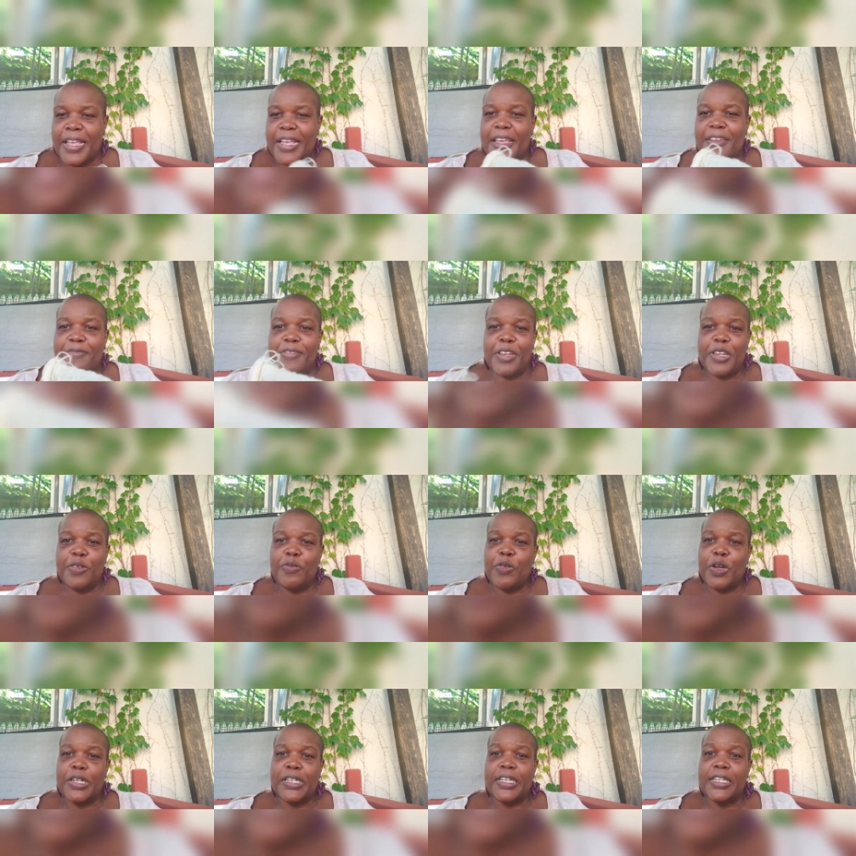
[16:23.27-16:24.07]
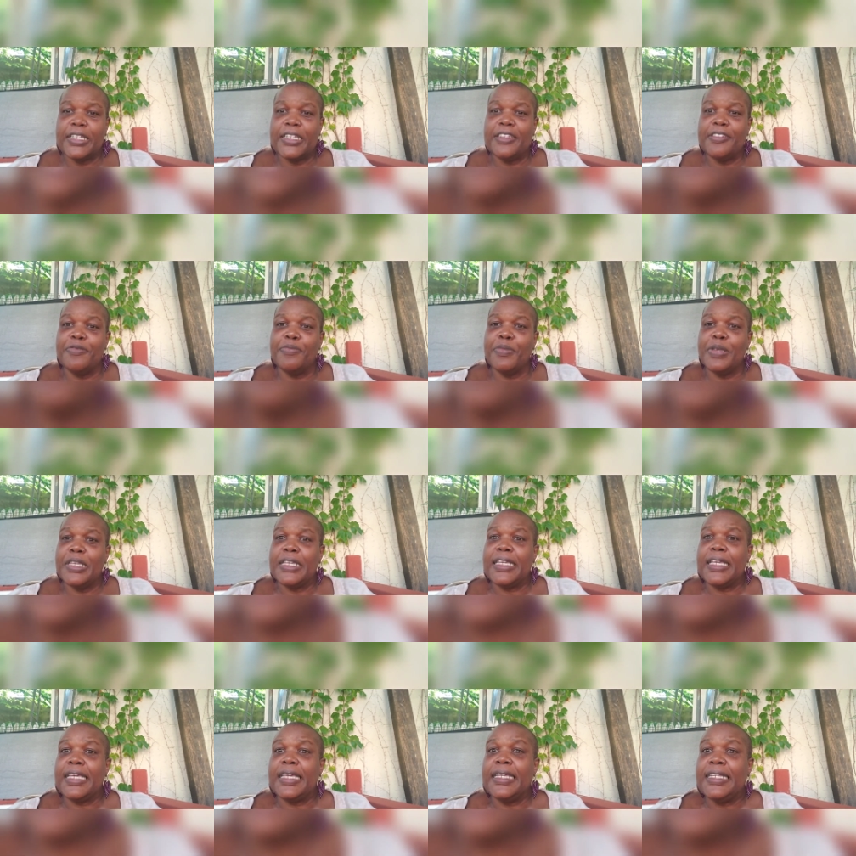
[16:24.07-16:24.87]
If anyone can give
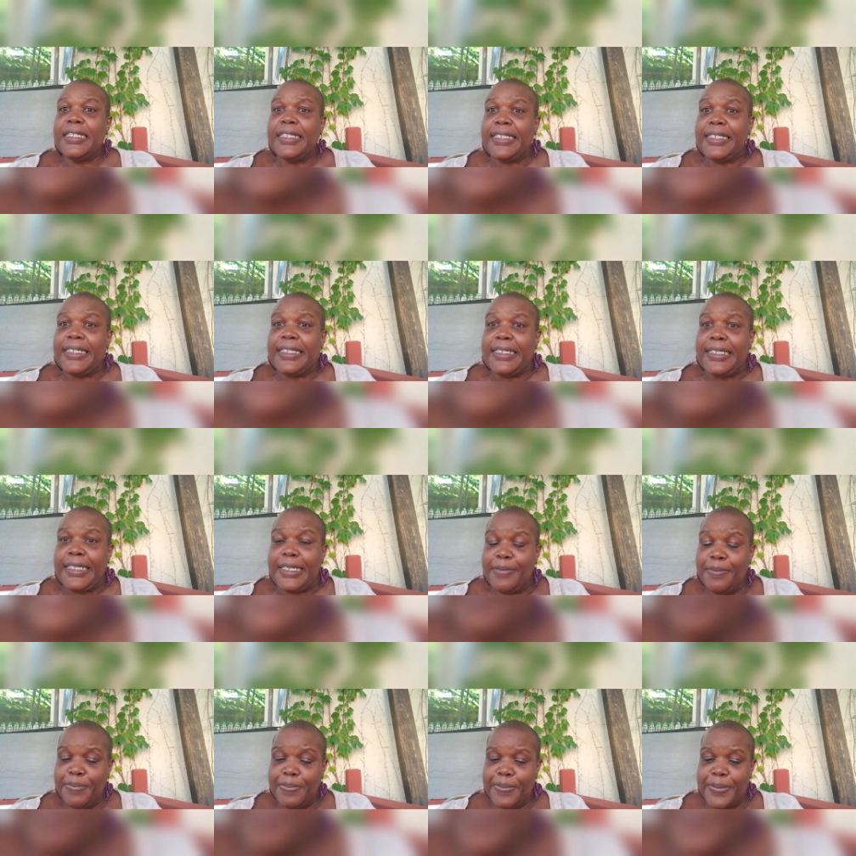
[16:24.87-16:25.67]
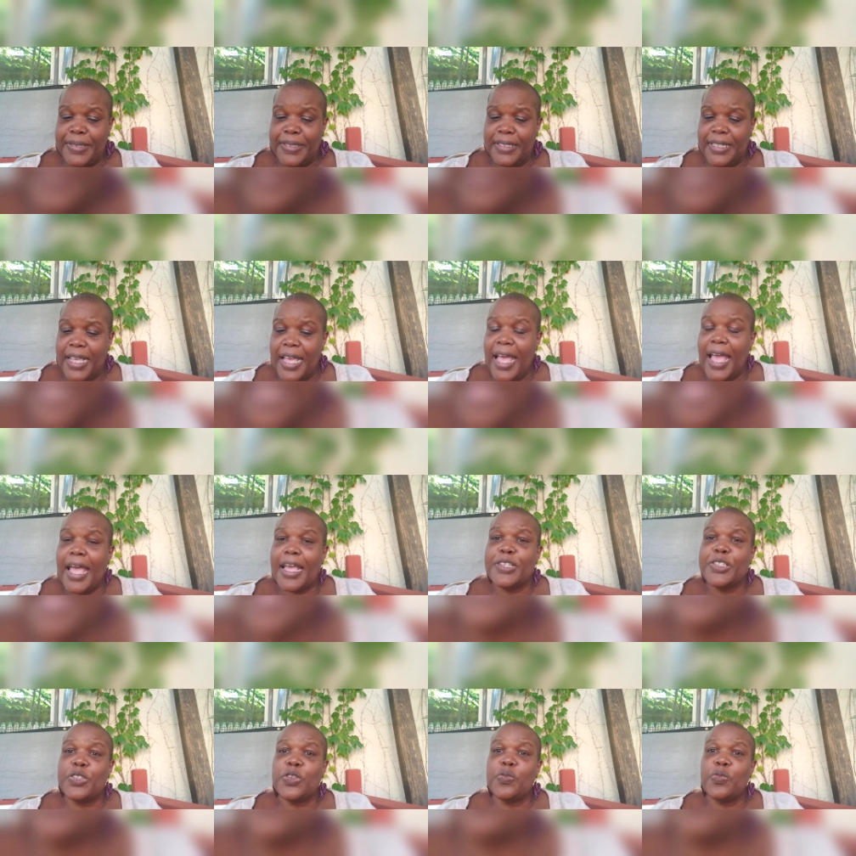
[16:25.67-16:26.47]
me hints and tips
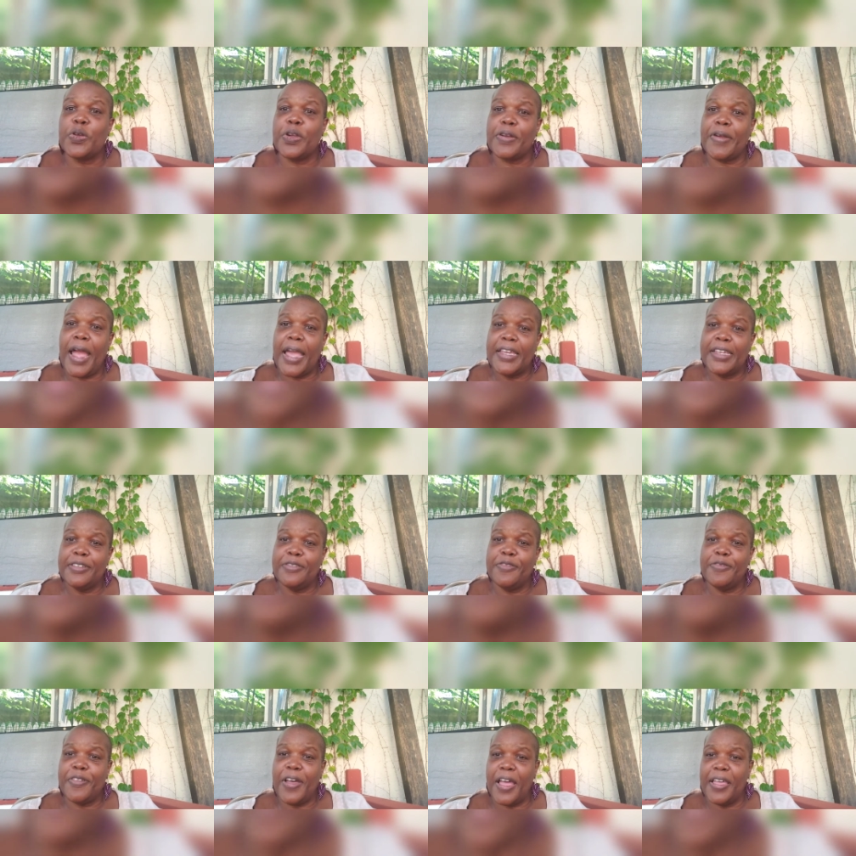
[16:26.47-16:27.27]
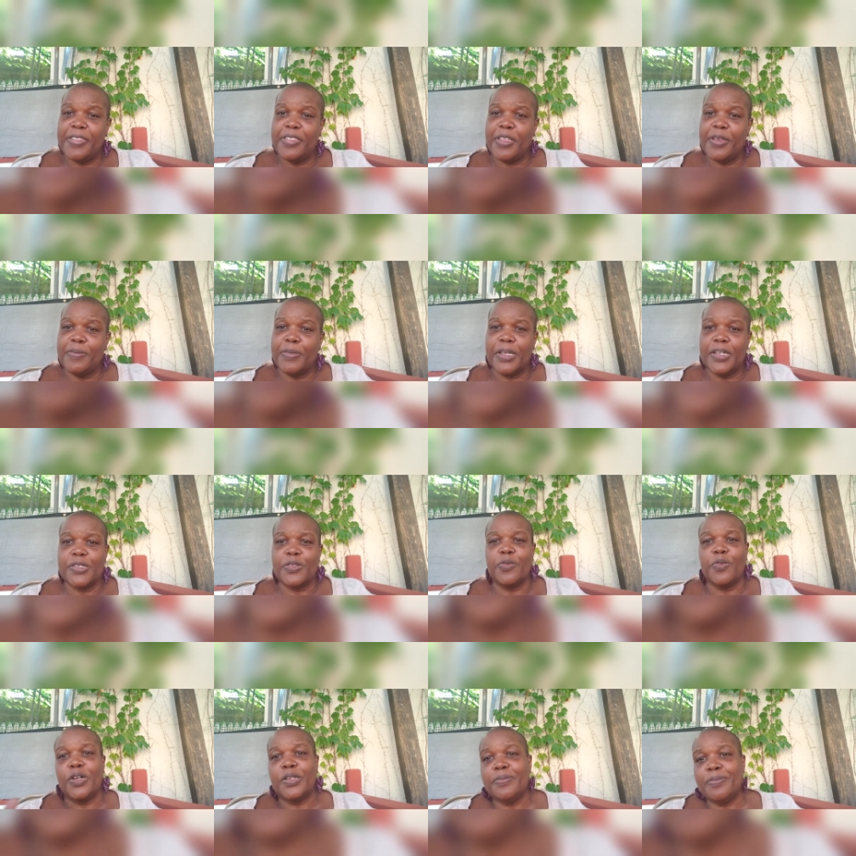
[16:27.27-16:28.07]
as to where I could find them,
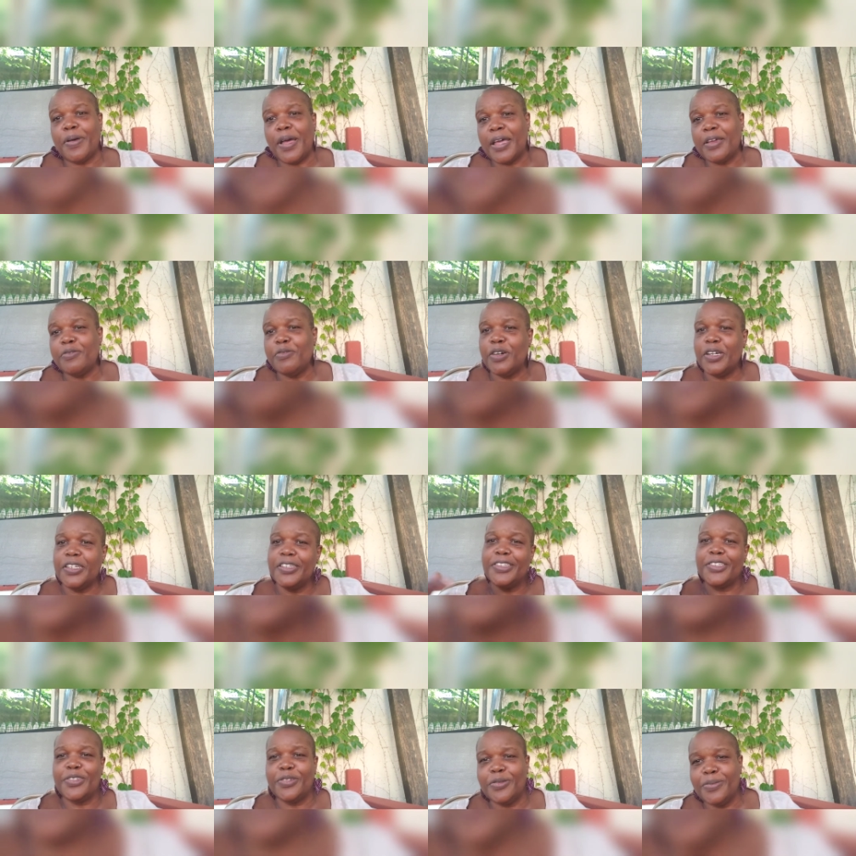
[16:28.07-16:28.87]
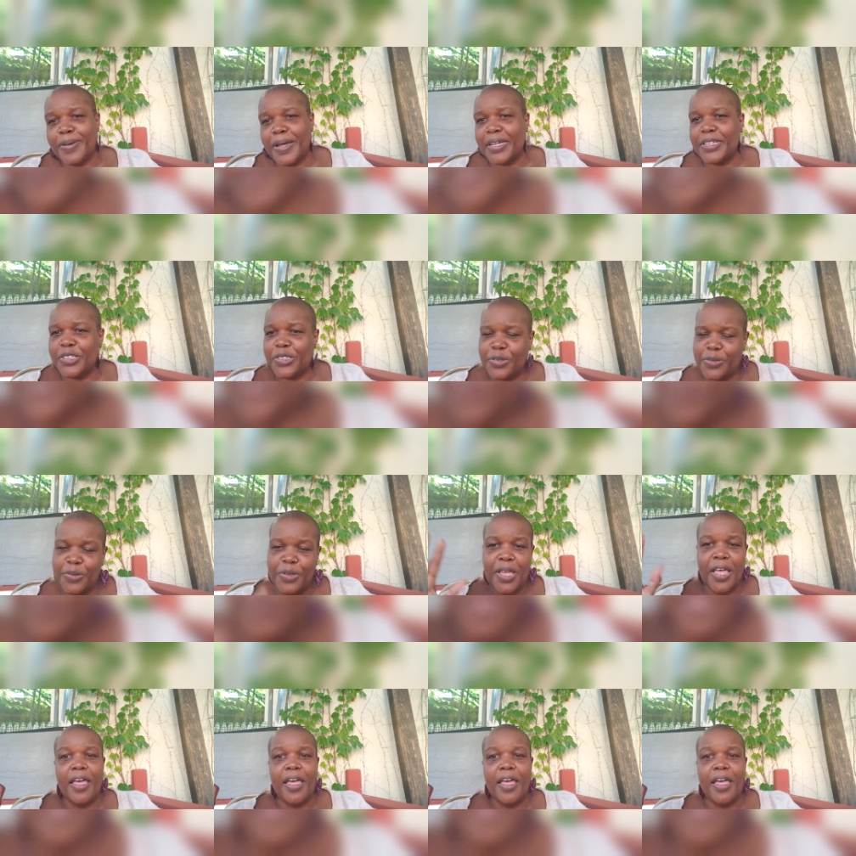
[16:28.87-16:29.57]
because one by one, two by two,